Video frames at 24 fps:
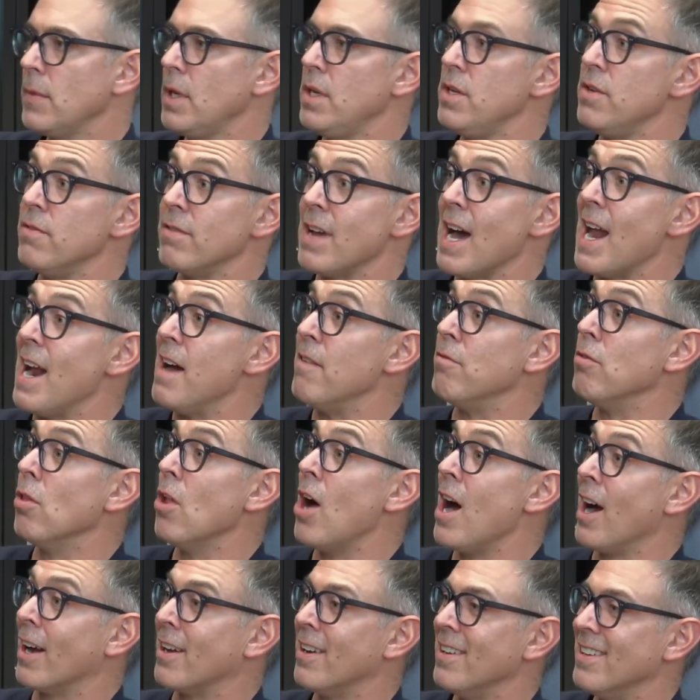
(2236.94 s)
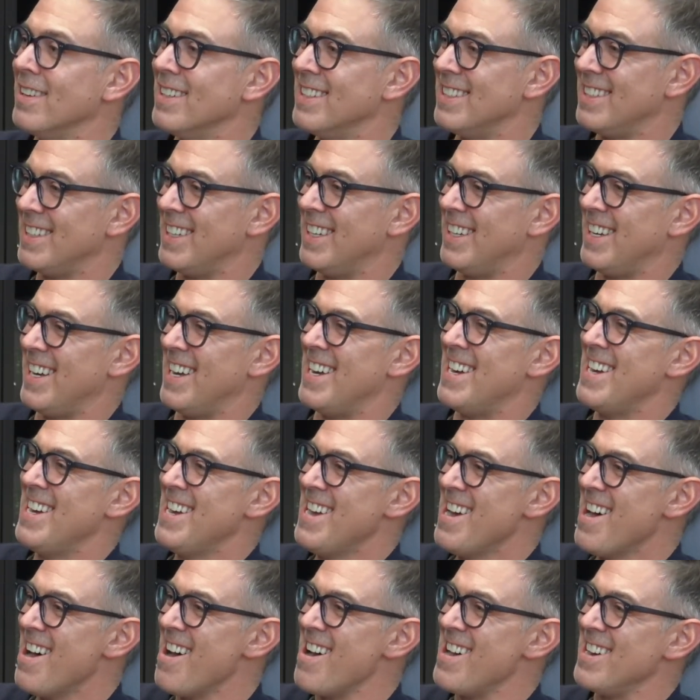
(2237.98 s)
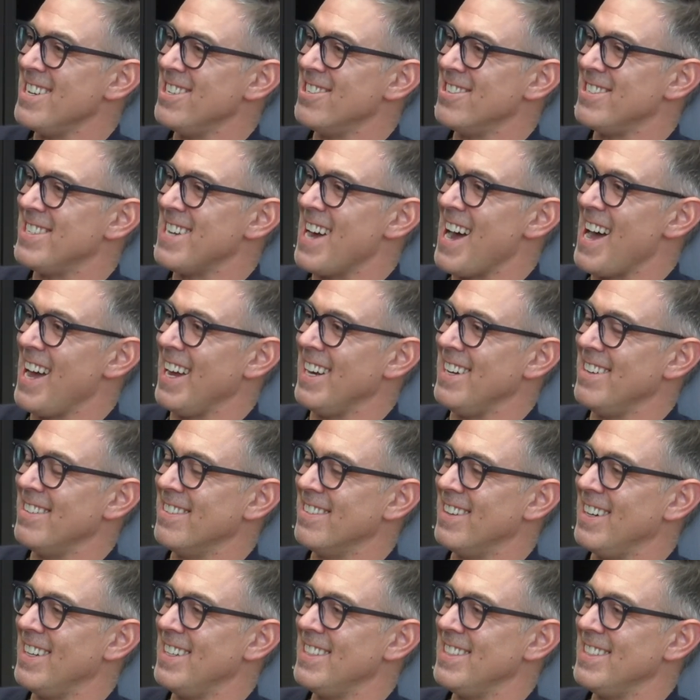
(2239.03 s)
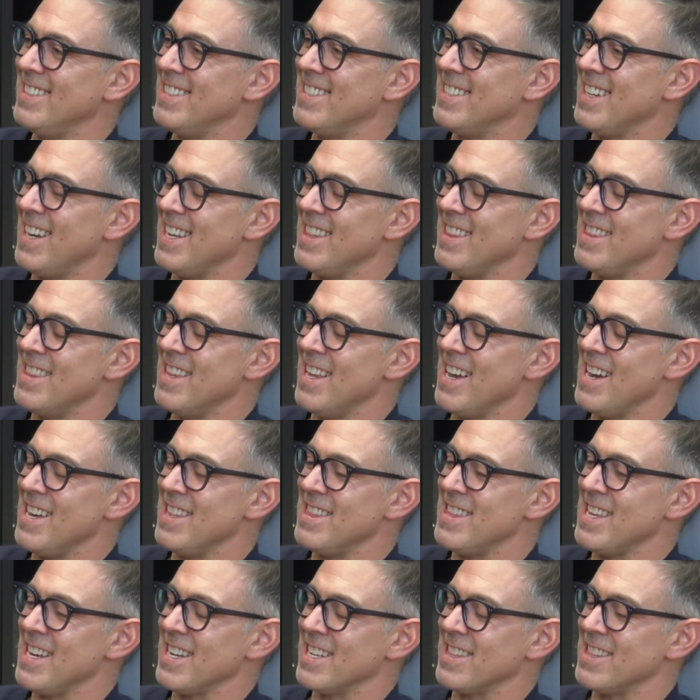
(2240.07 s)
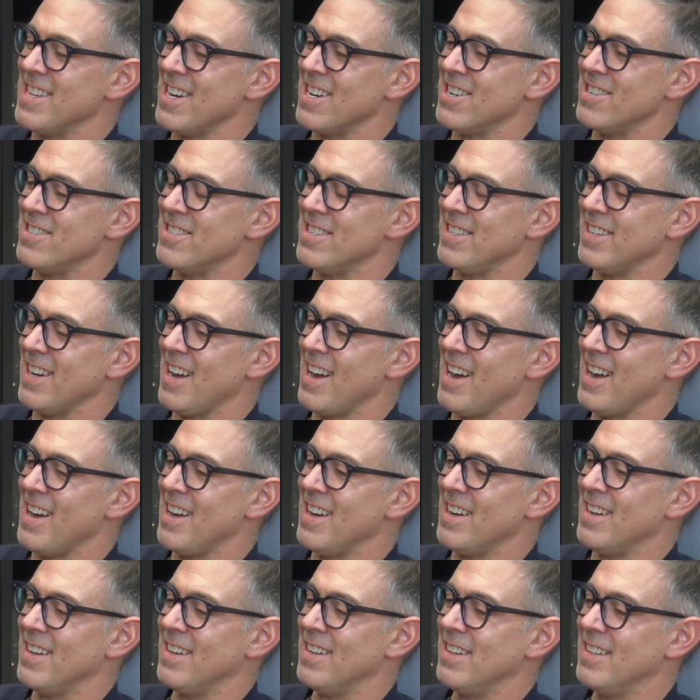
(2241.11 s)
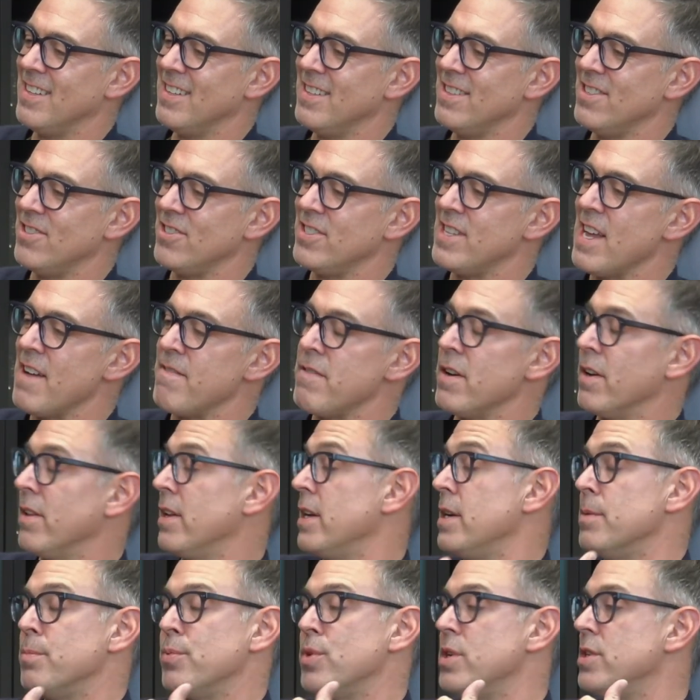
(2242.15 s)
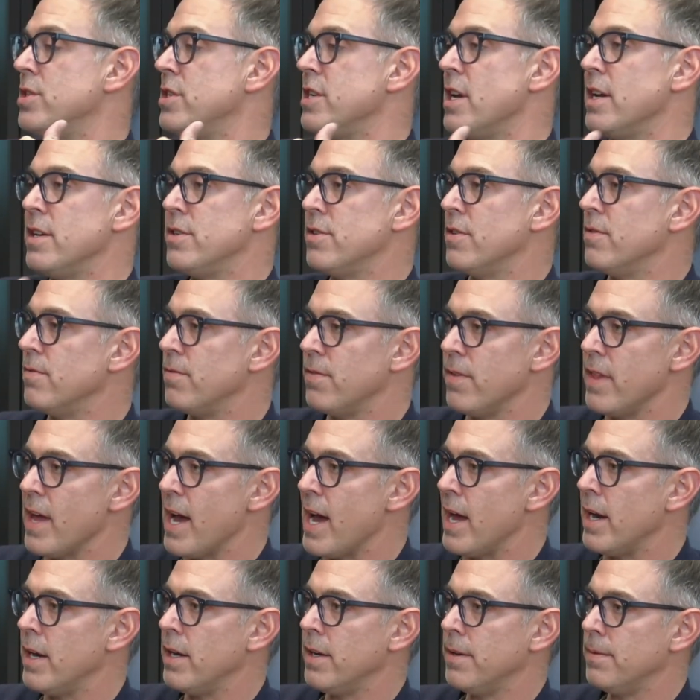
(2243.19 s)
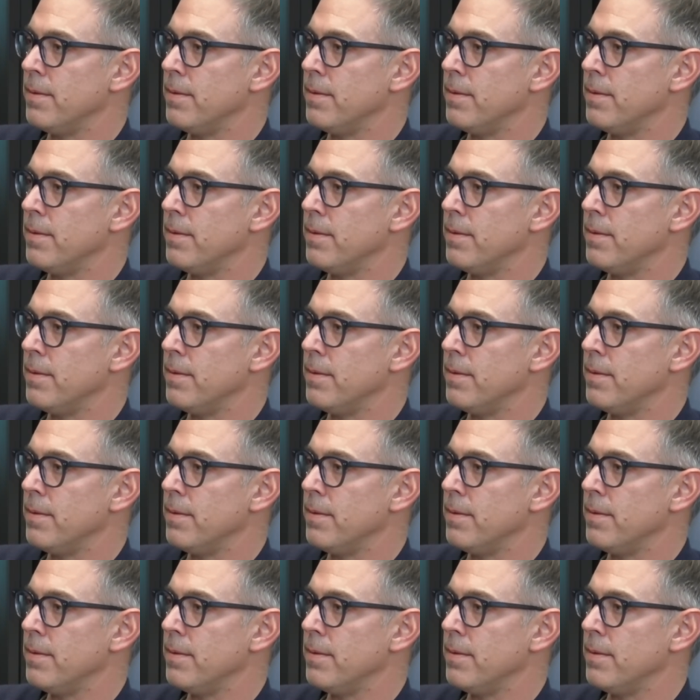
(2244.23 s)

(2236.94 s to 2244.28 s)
you've got to have luck on your side, right? So I think there's definitely an appreciation for that.